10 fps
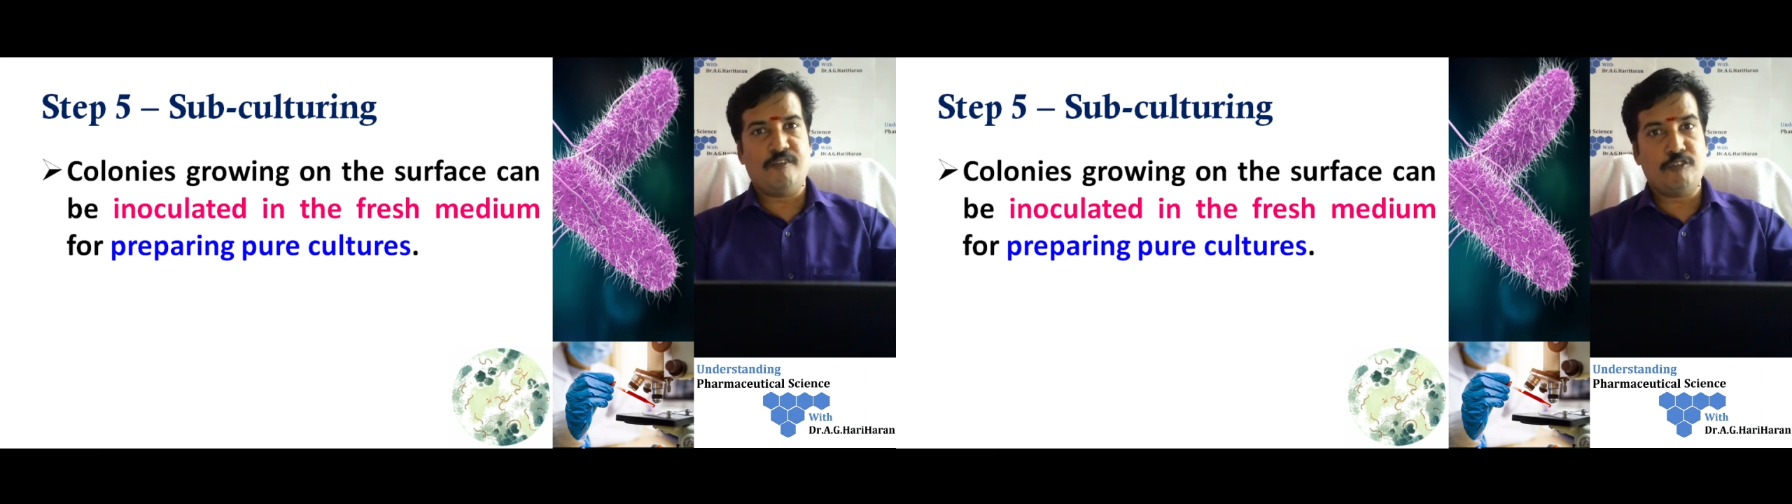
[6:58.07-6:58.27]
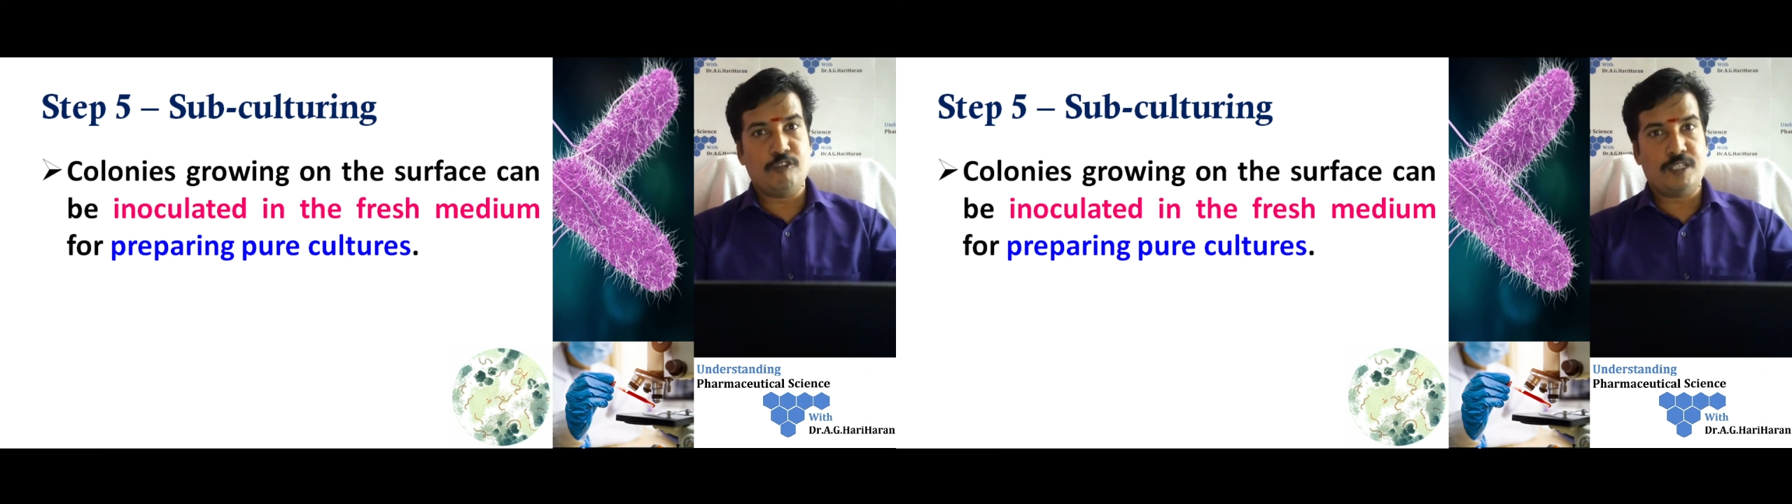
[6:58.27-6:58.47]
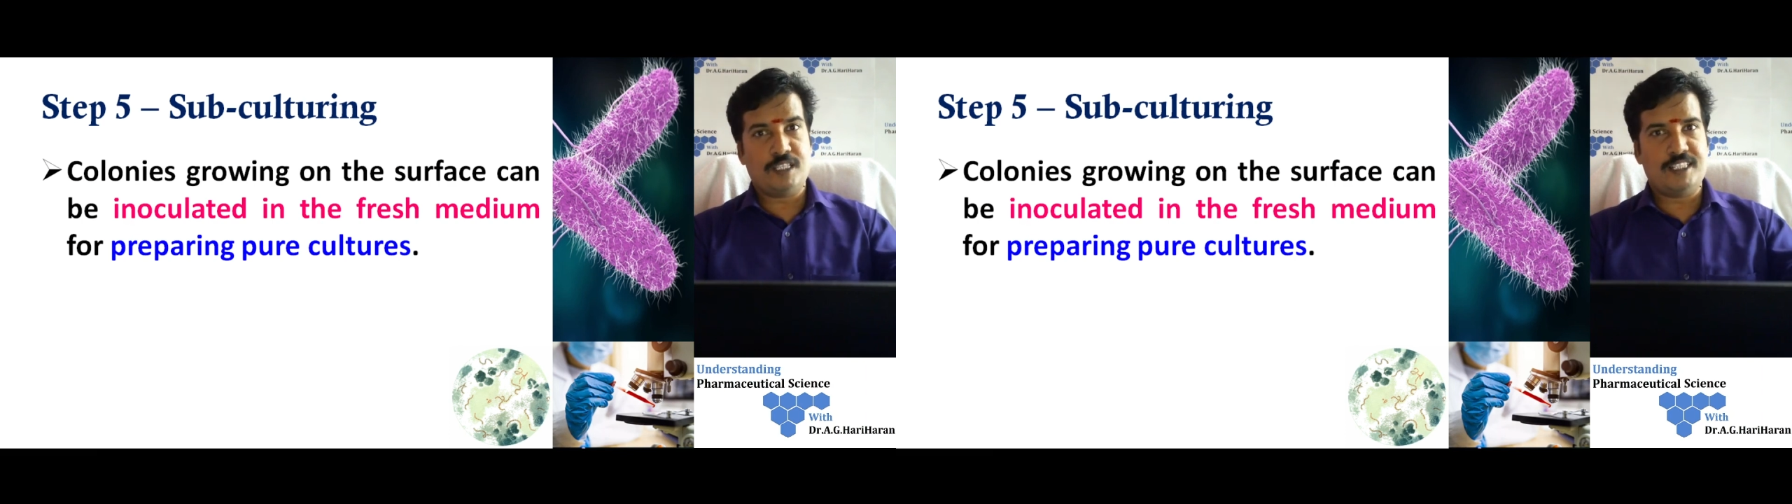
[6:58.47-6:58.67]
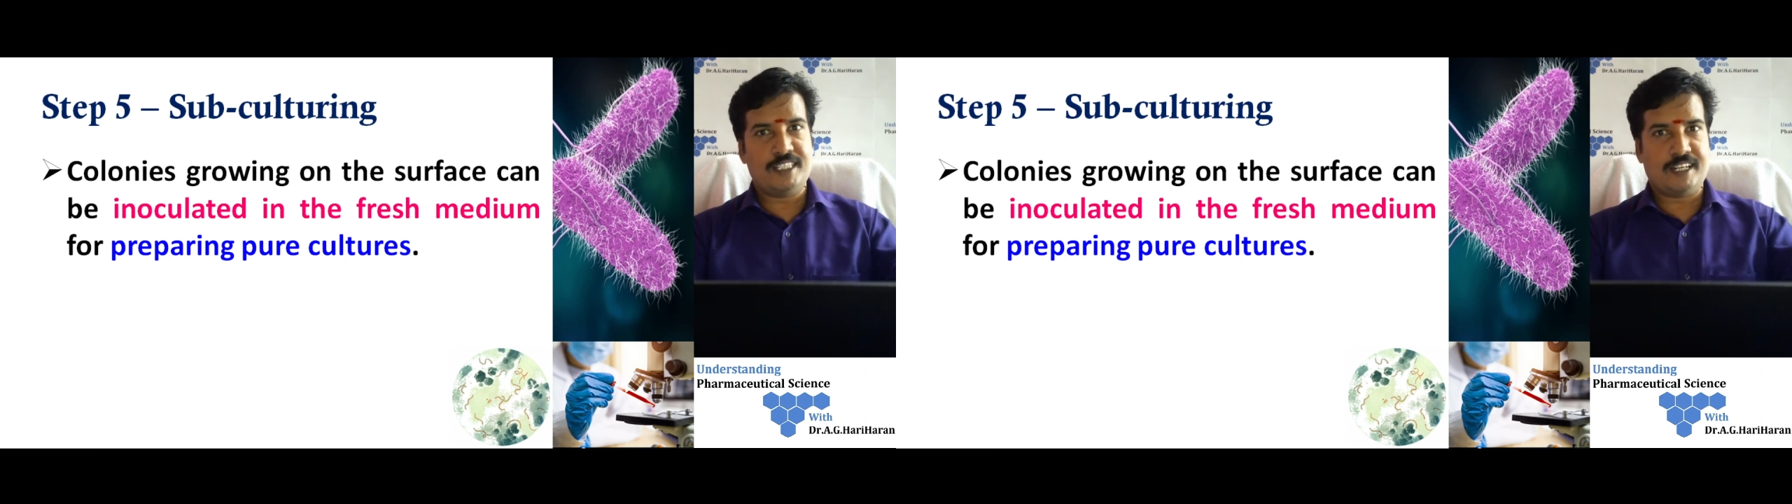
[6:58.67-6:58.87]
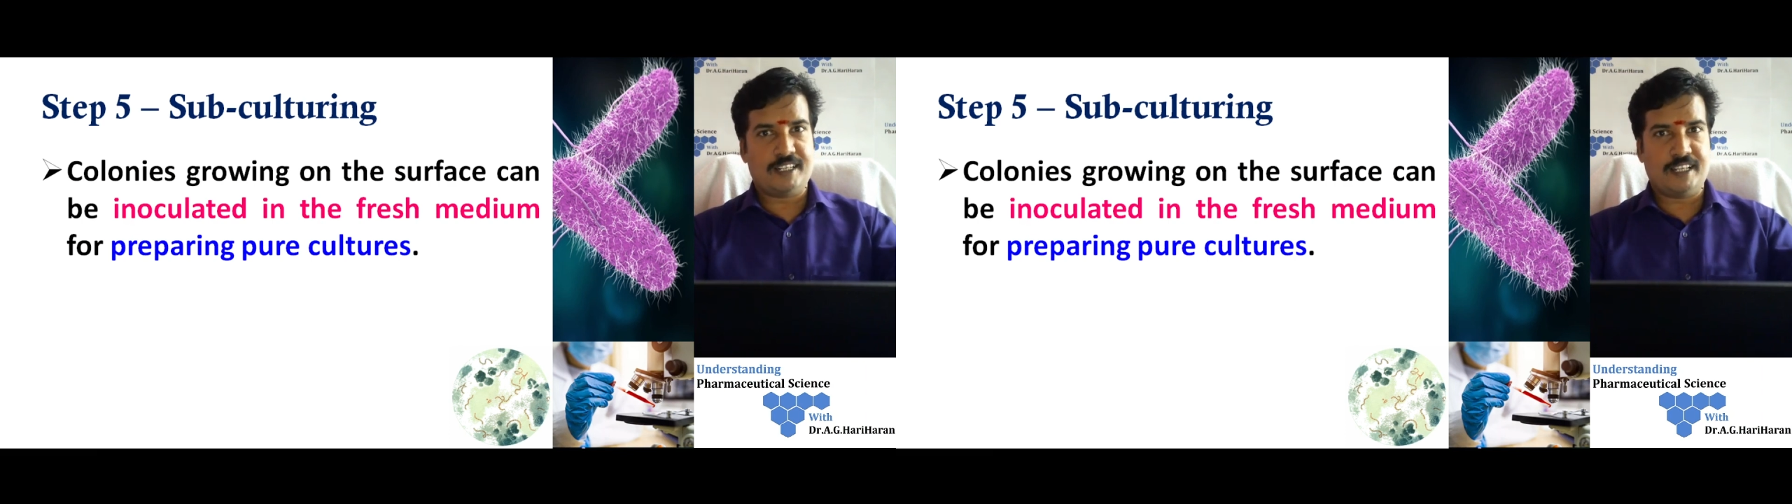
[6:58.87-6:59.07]
fourth
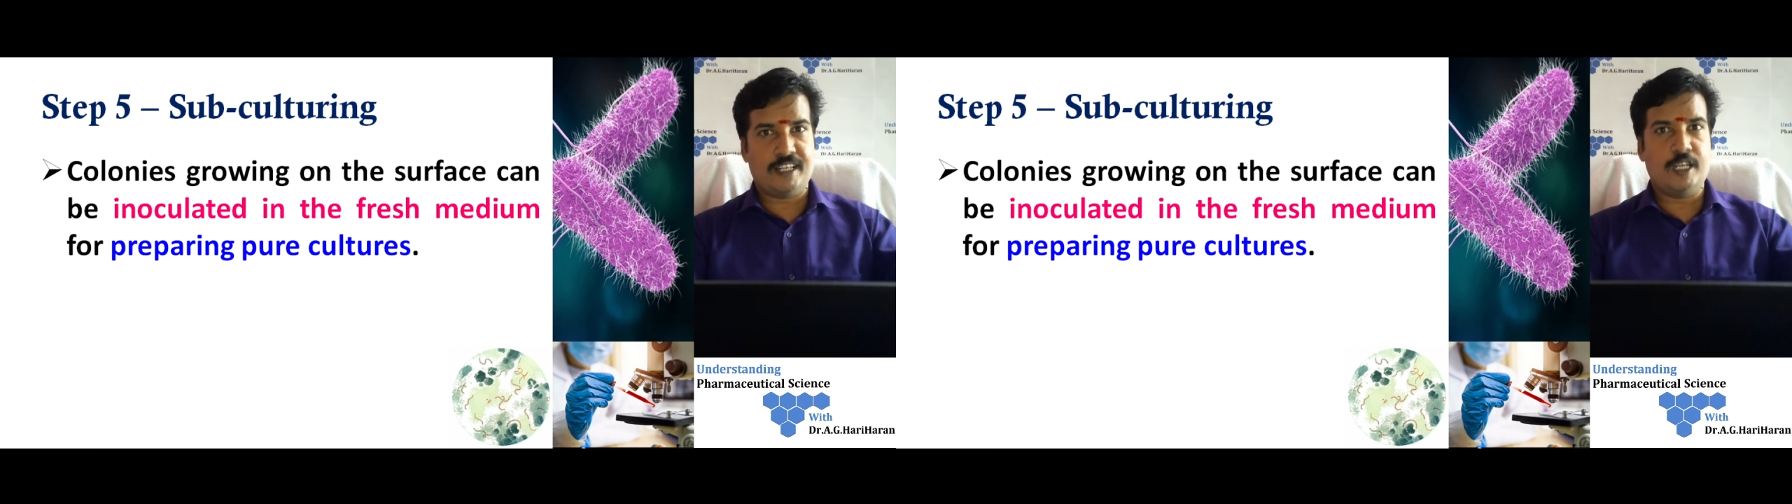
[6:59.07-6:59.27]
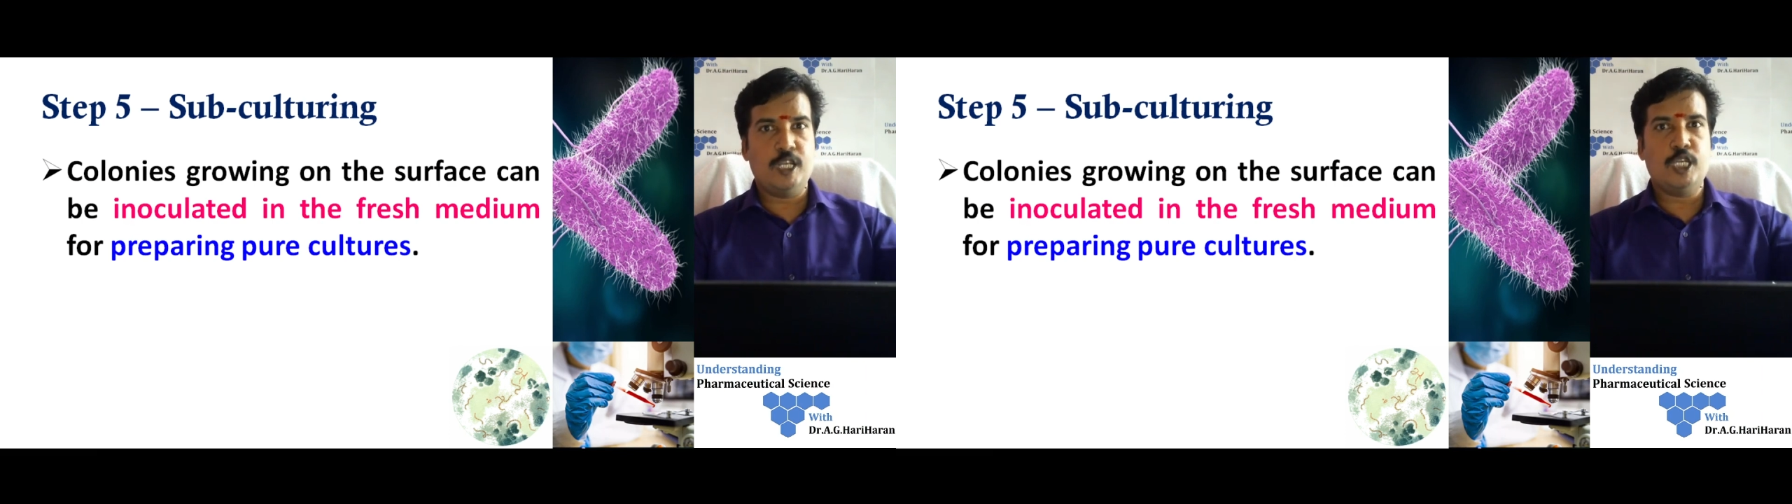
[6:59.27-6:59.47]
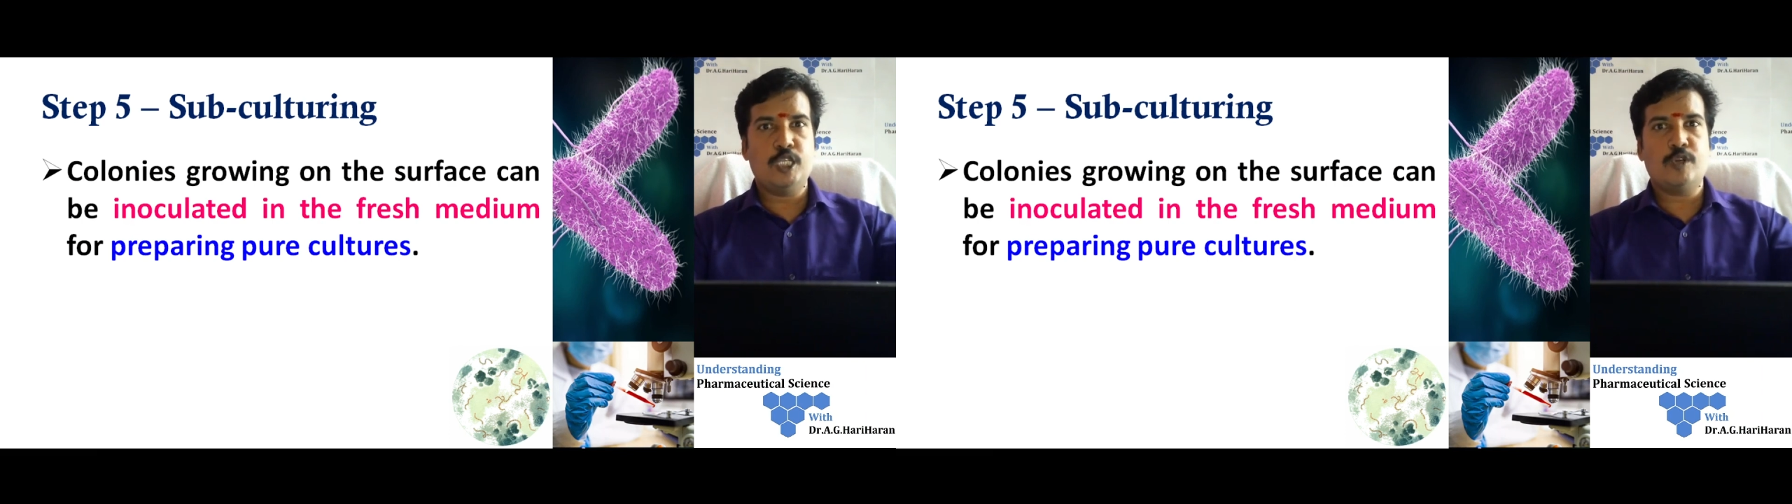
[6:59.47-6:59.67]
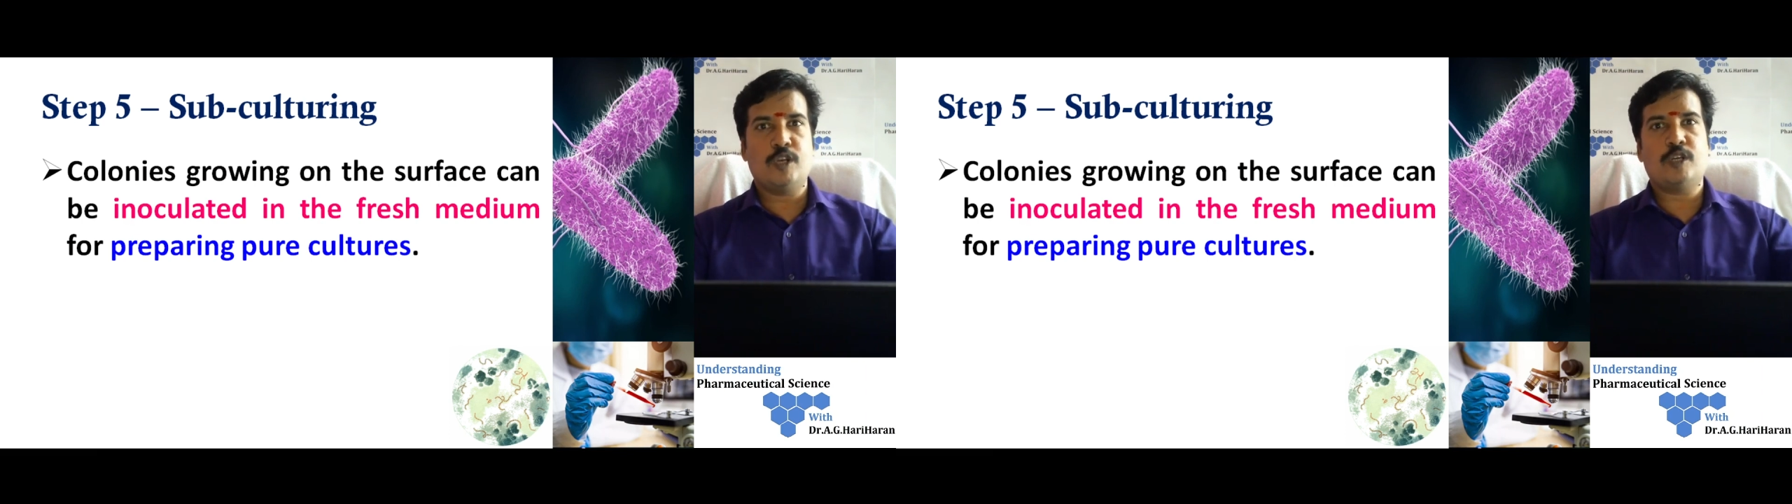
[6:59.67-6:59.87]
sector individual